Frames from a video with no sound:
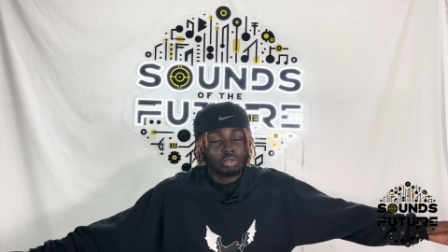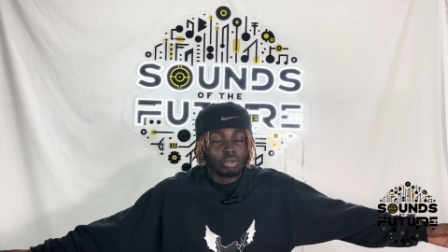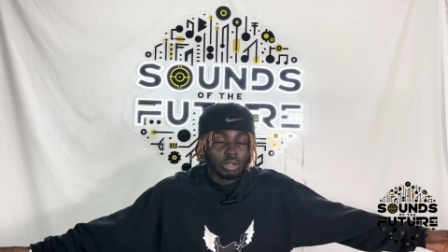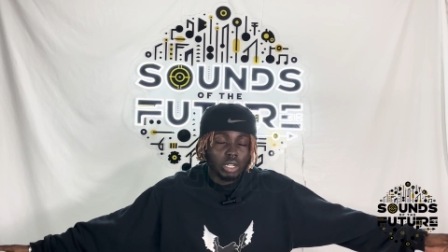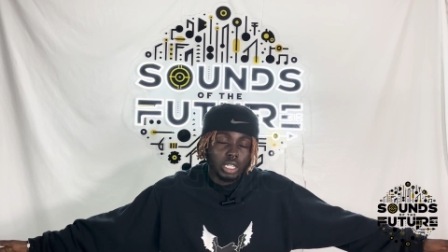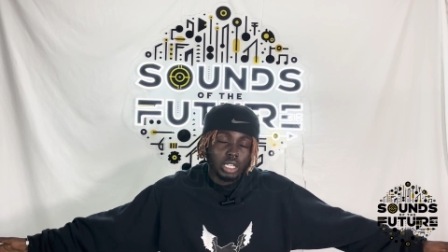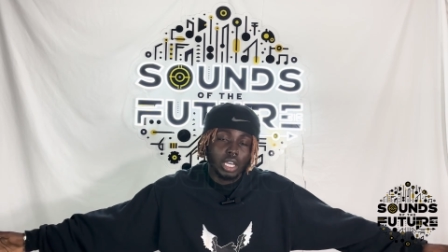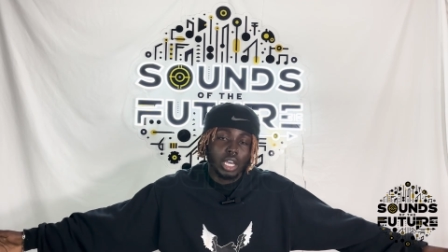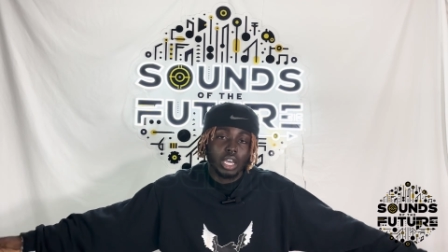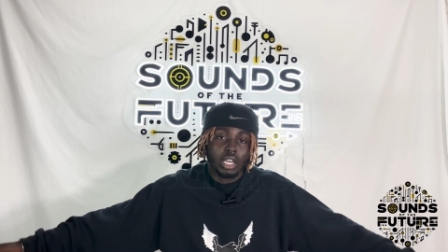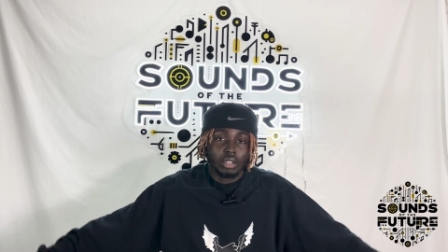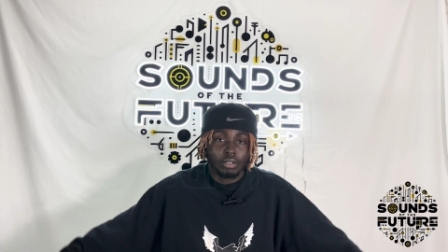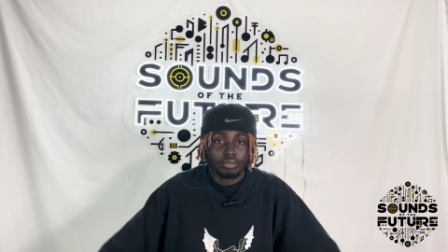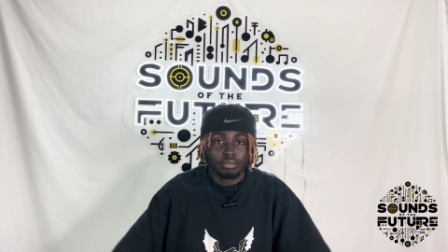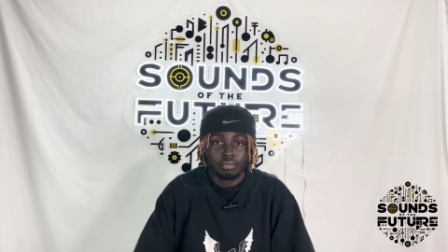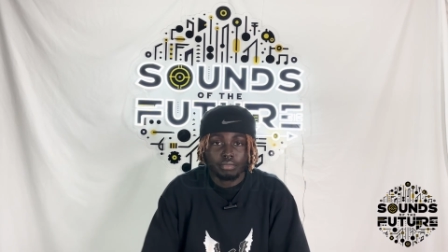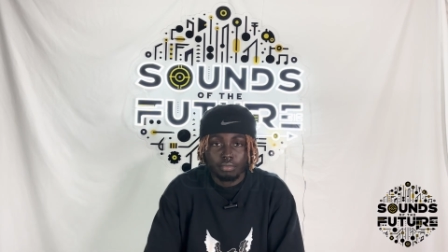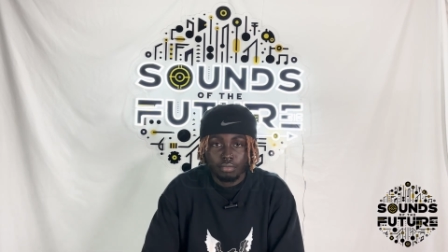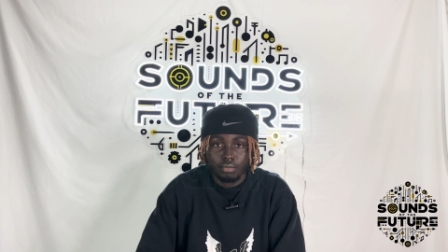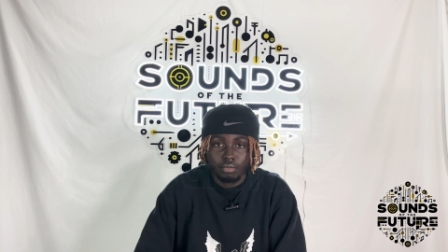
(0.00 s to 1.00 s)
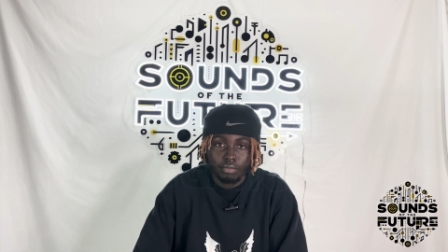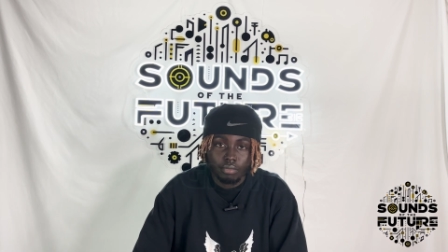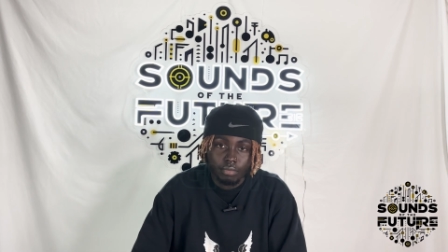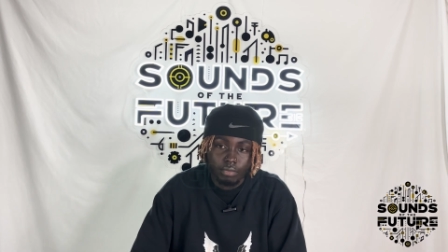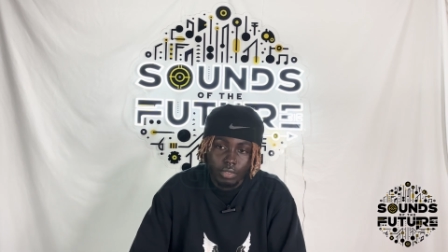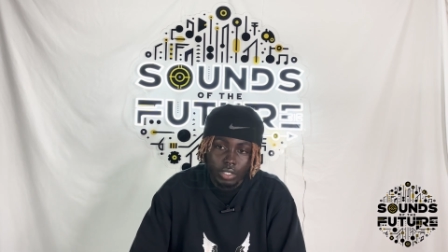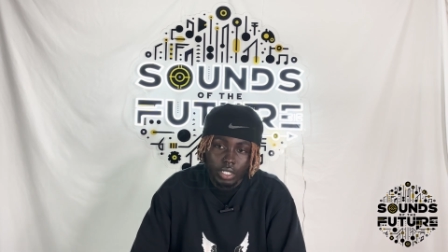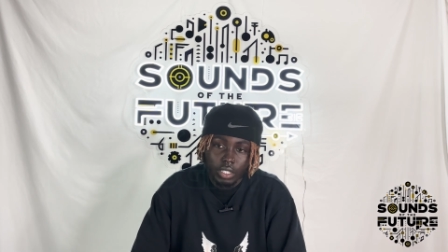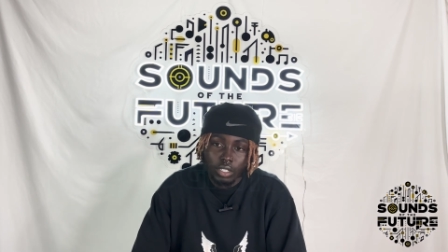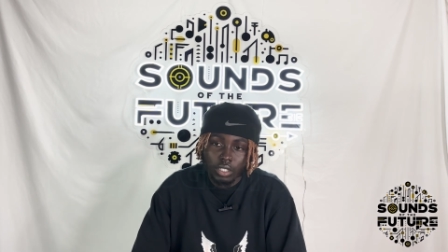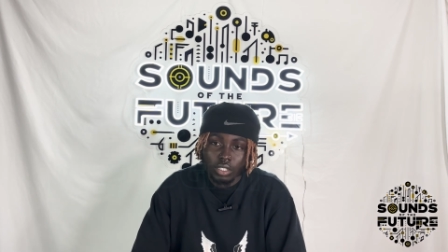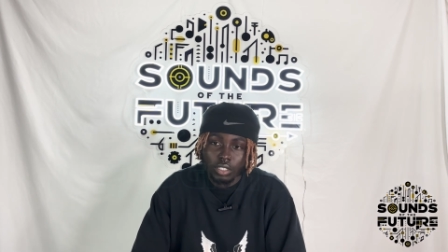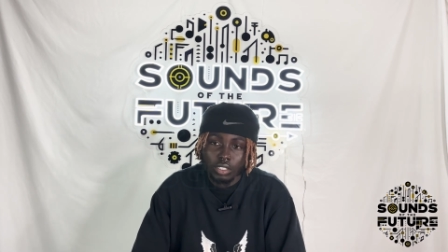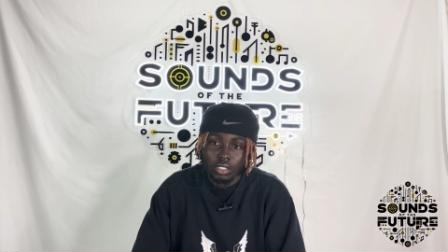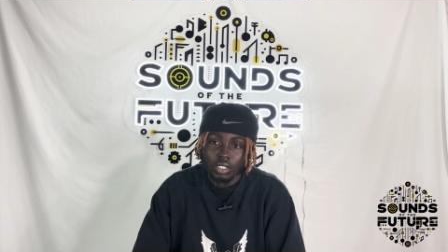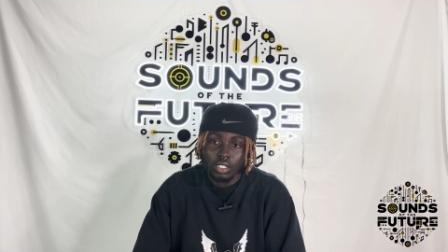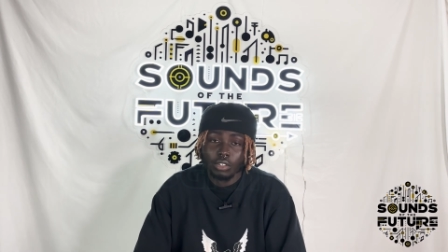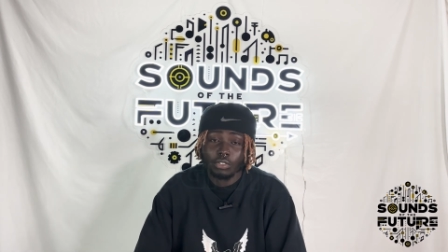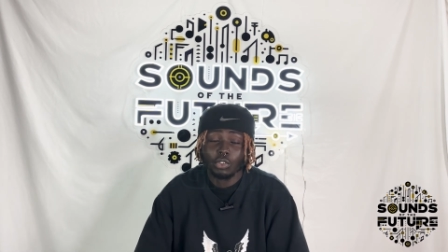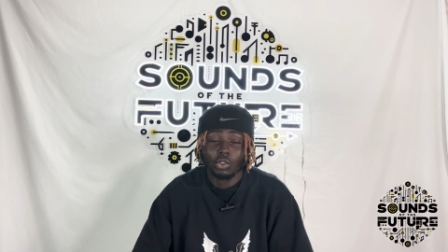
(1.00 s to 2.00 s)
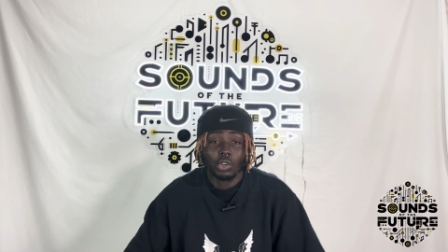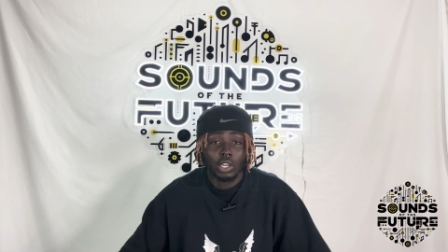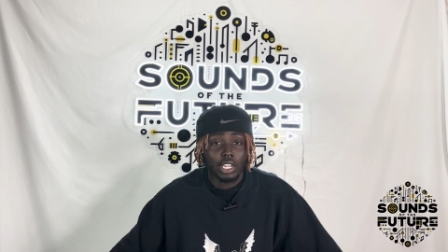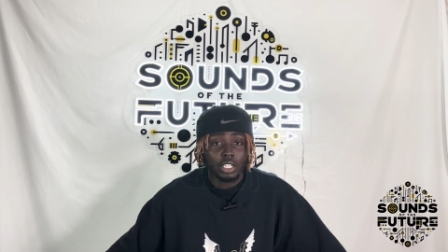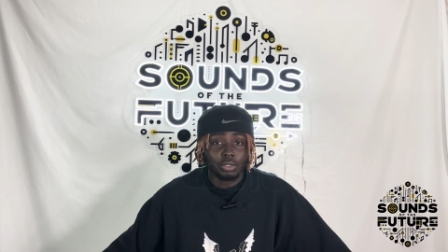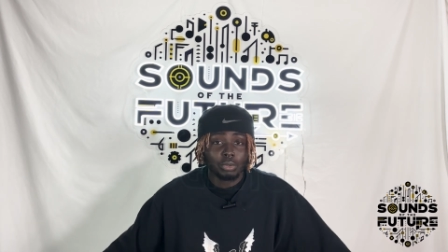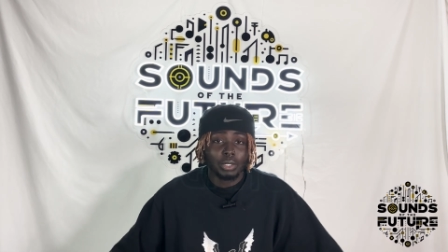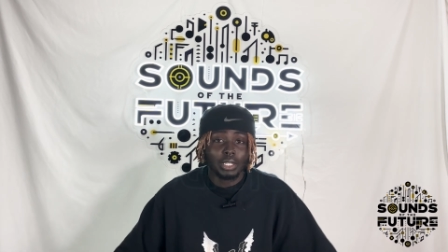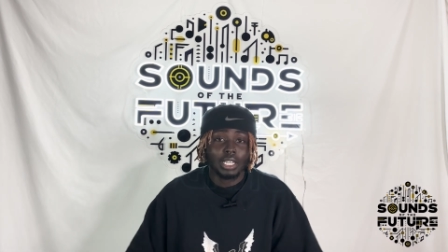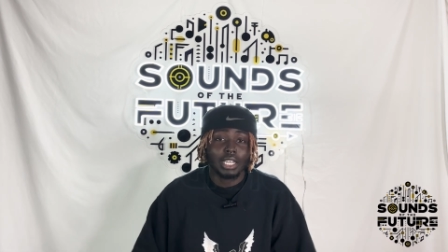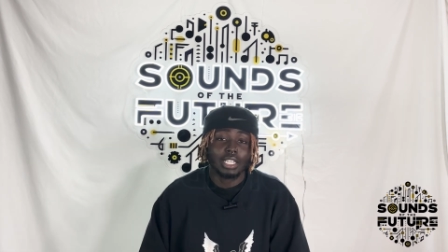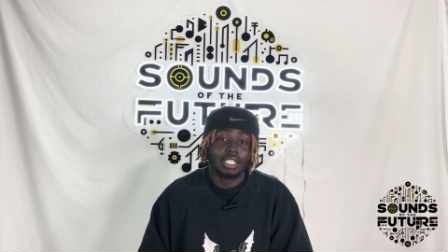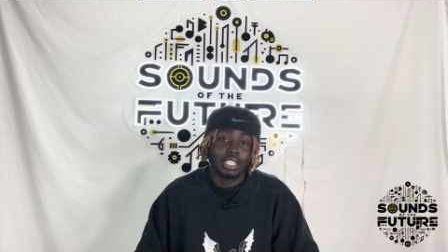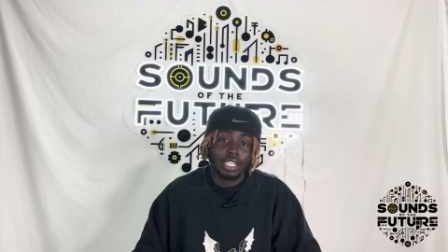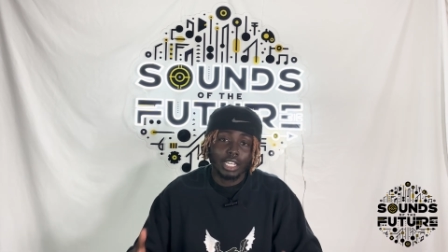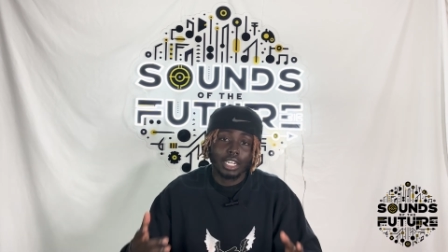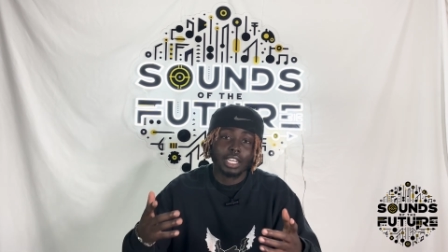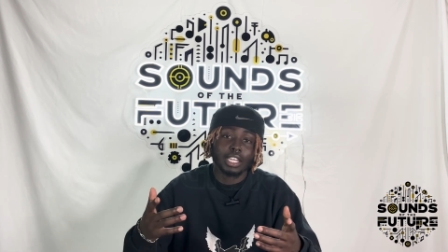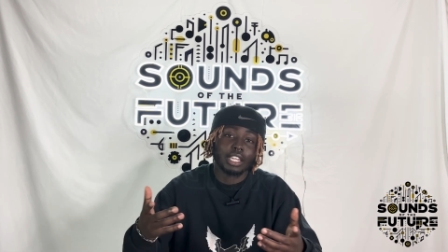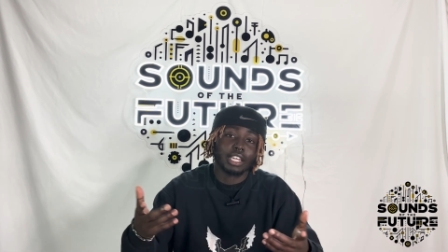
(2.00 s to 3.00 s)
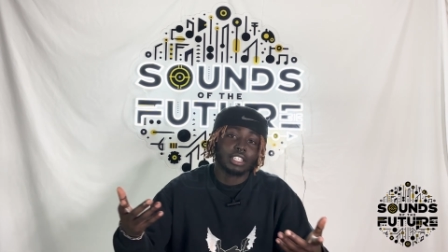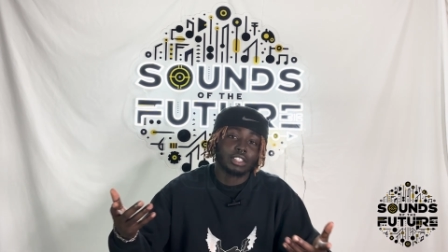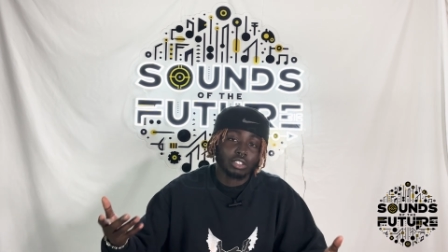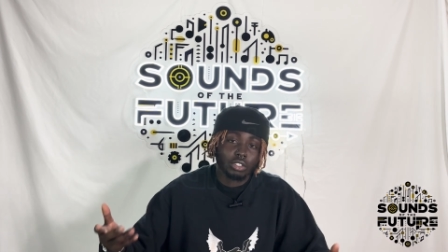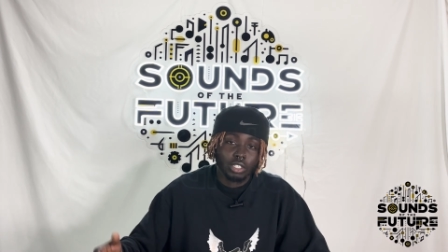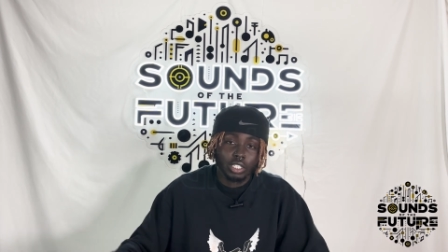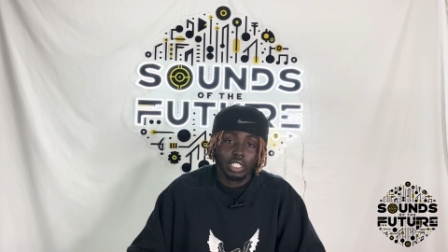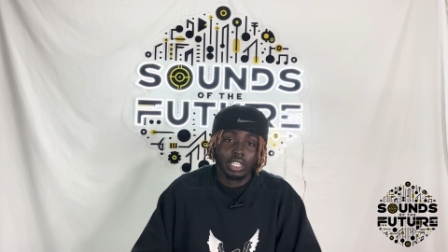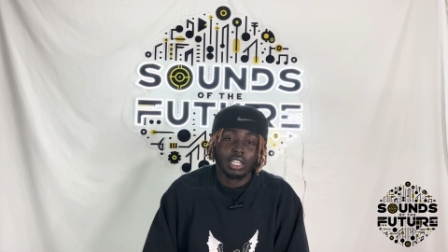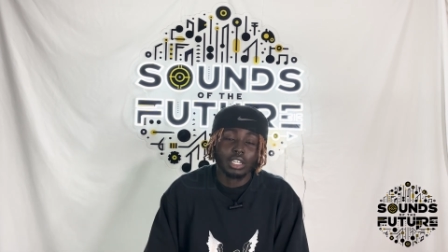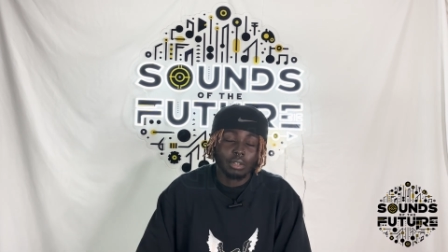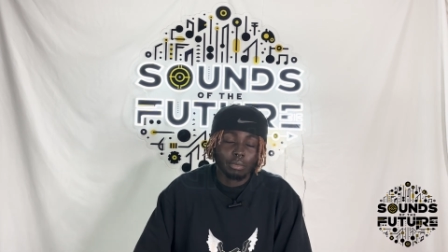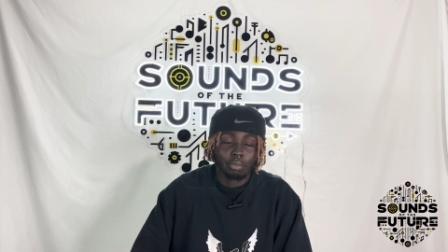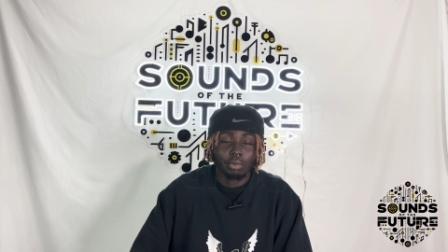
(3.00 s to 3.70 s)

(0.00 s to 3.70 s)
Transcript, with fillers: 28, you don't get at 28, they get at like 38.